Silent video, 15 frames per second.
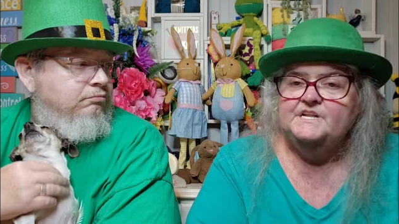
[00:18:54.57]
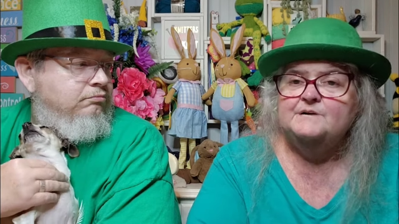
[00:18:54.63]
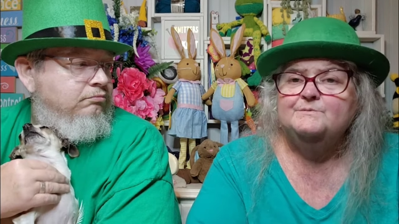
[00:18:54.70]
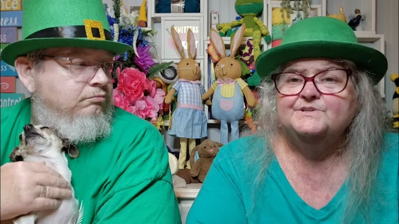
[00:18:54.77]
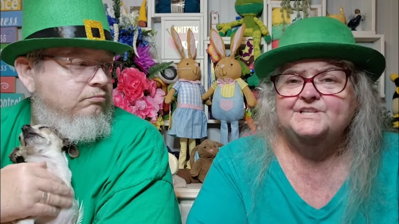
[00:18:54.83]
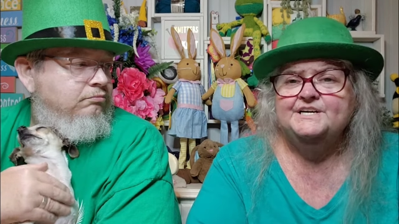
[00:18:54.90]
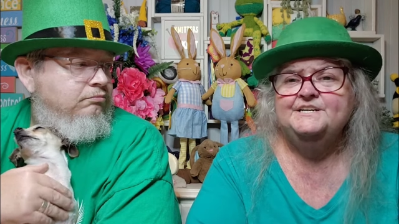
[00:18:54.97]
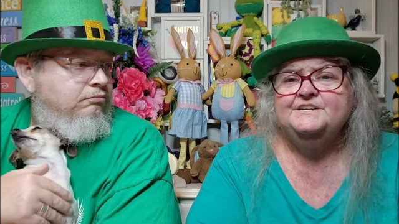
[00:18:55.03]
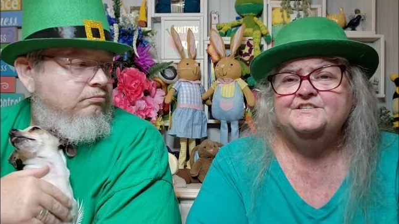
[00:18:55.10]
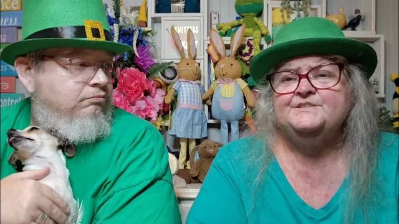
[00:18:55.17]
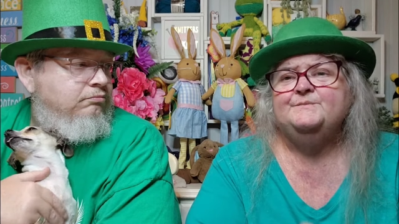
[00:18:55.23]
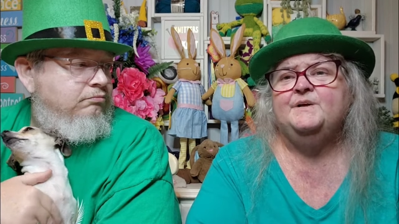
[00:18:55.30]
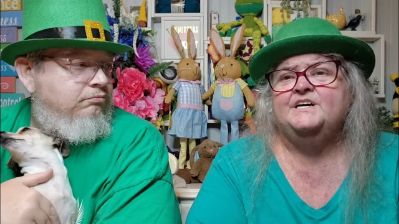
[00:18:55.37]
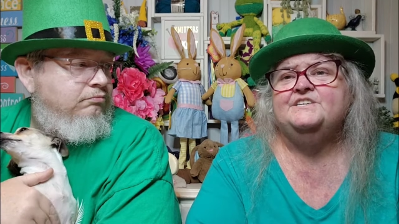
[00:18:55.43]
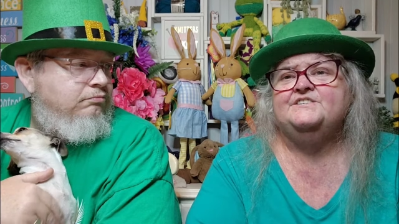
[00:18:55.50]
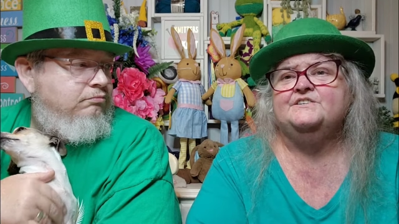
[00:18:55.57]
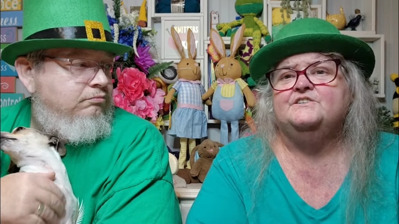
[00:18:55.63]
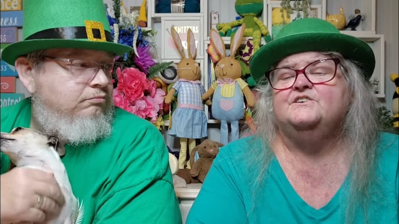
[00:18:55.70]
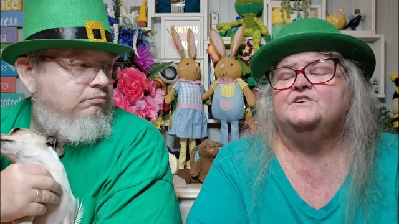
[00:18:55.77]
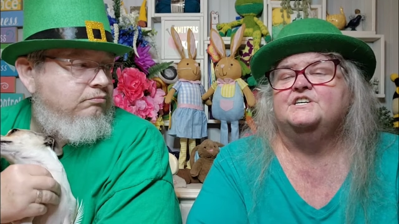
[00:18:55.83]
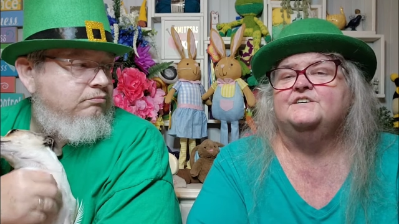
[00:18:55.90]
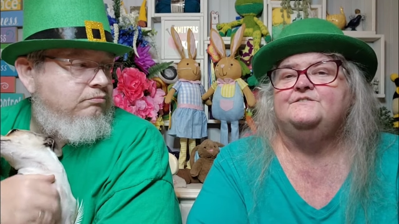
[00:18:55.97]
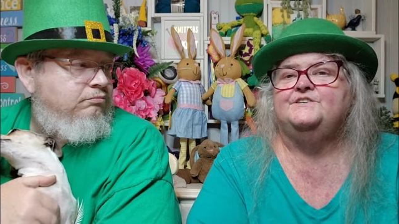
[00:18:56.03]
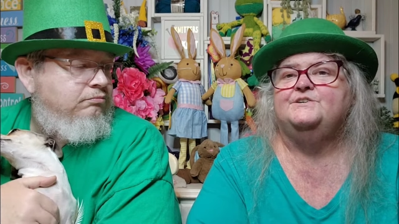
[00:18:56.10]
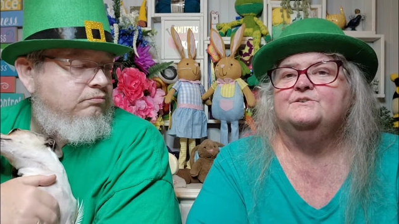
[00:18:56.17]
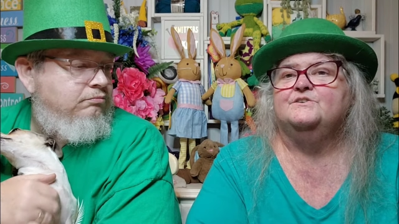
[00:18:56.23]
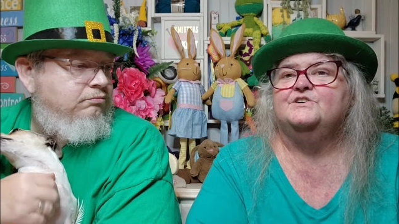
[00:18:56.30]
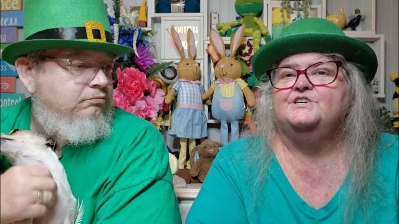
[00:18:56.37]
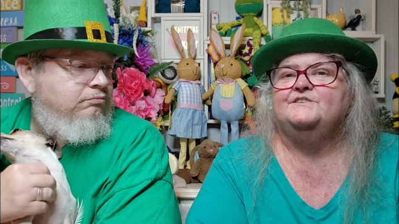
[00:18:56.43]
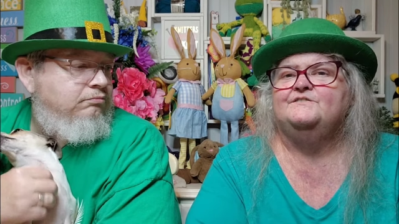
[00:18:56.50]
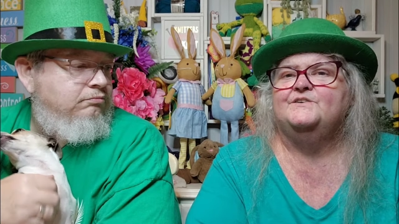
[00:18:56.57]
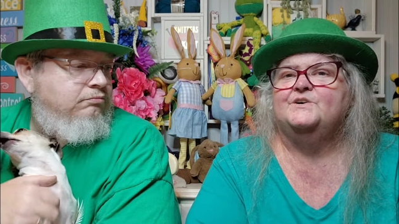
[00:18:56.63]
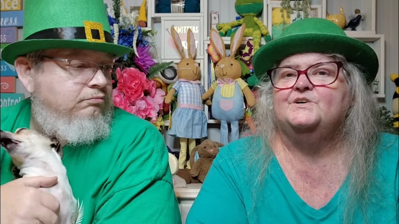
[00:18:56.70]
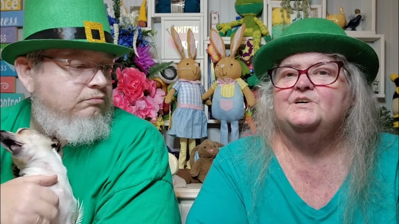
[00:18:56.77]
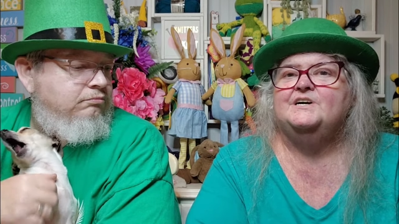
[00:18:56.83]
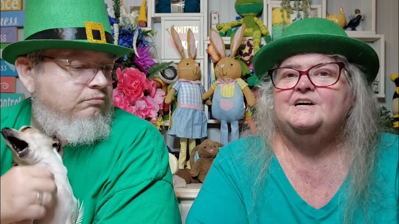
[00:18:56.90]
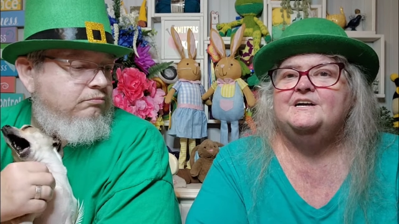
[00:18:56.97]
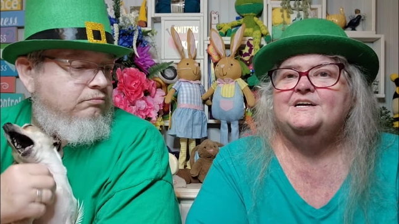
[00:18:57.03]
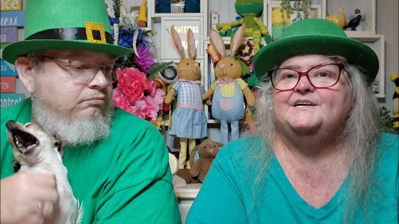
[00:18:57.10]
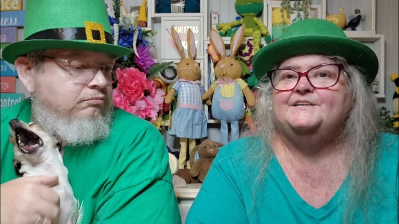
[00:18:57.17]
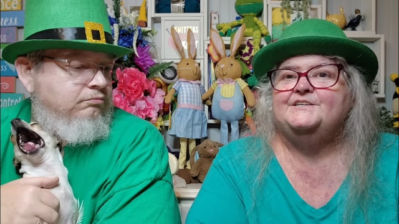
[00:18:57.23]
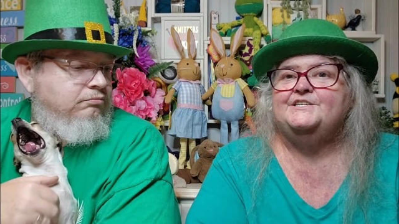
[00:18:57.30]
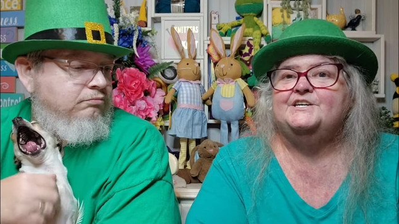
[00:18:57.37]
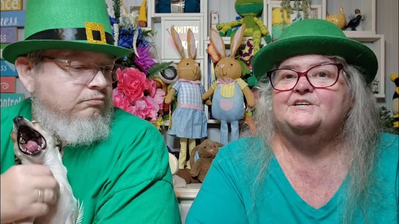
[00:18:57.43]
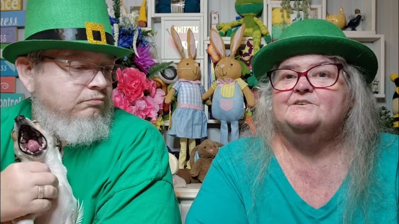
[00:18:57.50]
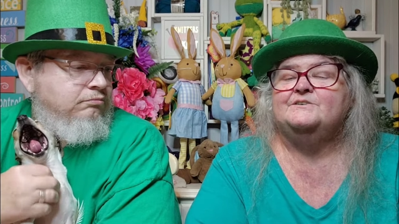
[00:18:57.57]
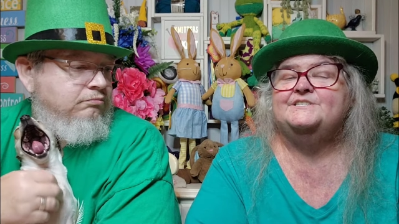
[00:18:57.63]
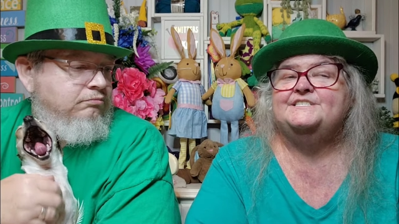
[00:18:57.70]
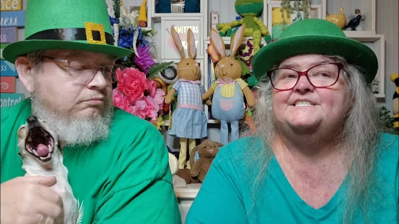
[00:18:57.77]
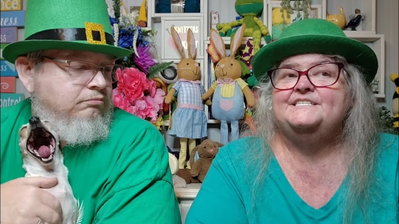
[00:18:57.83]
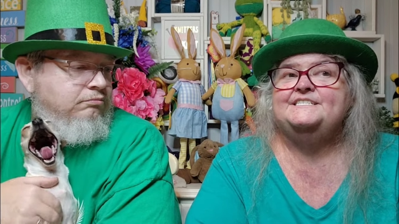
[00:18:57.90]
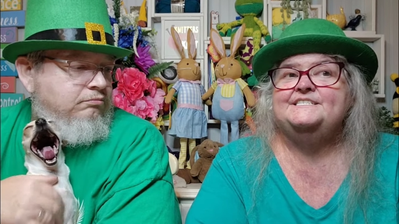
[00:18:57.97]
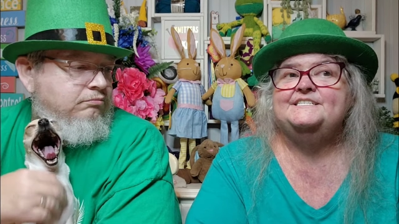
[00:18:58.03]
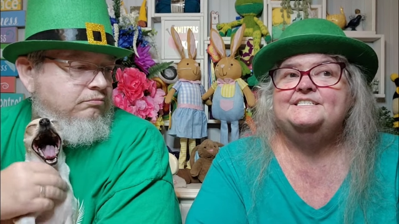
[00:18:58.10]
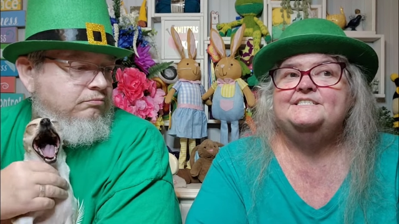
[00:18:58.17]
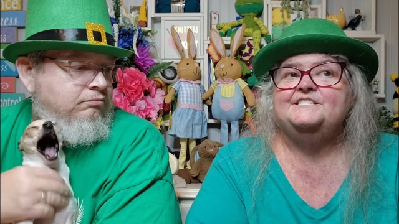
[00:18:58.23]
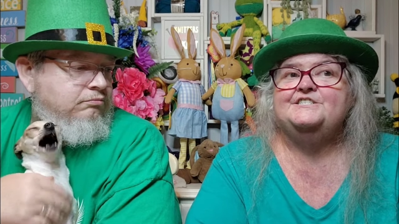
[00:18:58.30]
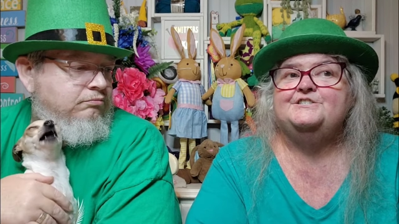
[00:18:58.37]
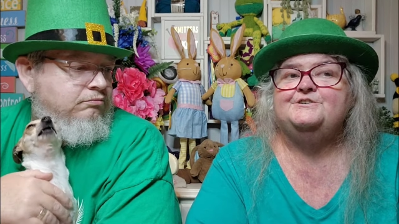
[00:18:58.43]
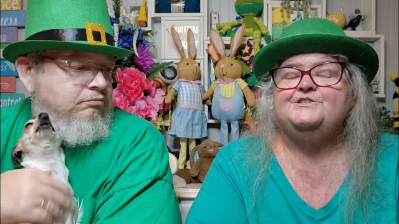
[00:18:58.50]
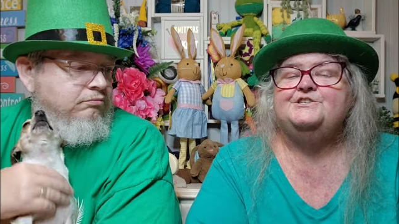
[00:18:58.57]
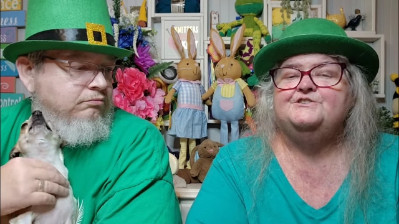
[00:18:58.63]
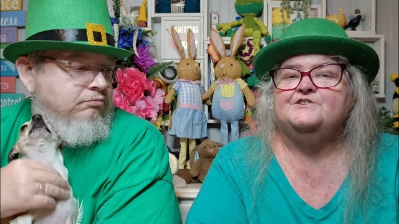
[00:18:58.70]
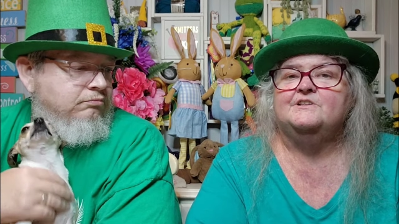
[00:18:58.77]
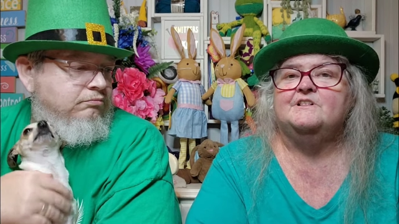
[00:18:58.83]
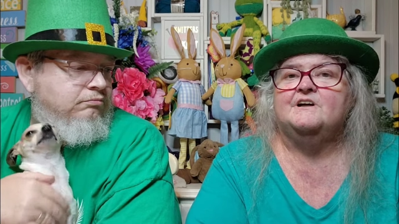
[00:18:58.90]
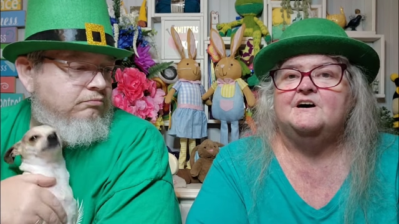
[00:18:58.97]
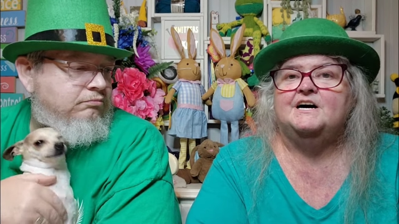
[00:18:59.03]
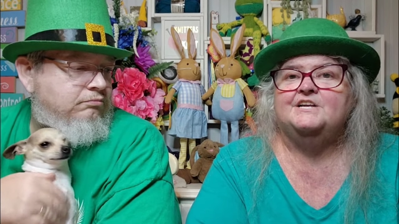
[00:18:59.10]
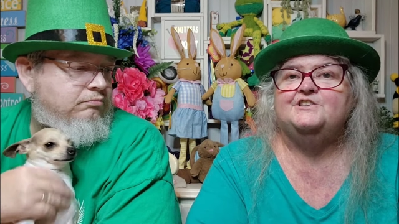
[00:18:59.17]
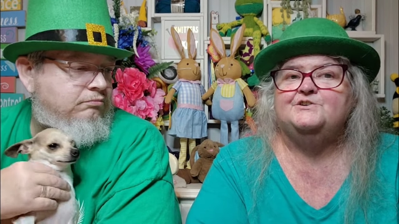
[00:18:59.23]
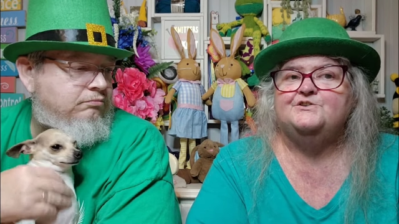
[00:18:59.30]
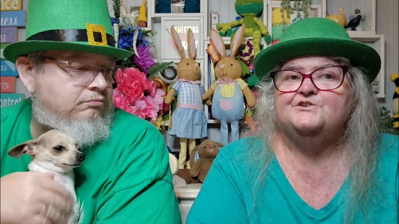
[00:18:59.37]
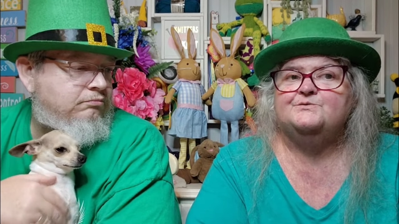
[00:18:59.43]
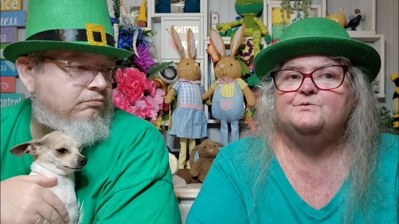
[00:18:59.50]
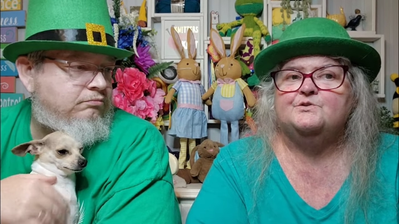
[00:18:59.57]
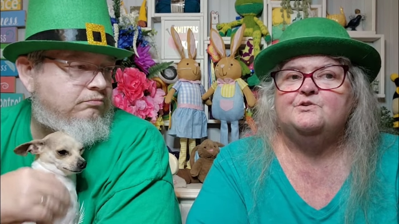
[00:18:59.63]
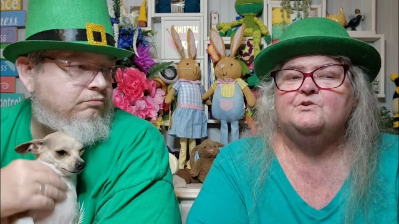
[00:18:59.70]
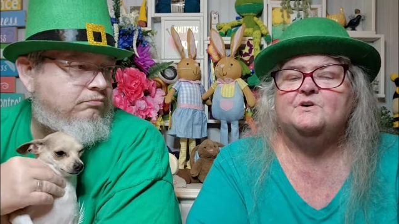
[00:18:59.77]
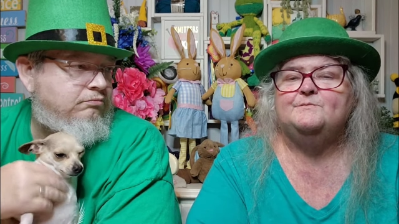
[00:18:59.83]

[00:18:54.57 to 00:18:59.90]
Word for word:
Speaker 1: but that is the place to look if you're looking for, you know, seasoning that you use a lot and you just want to go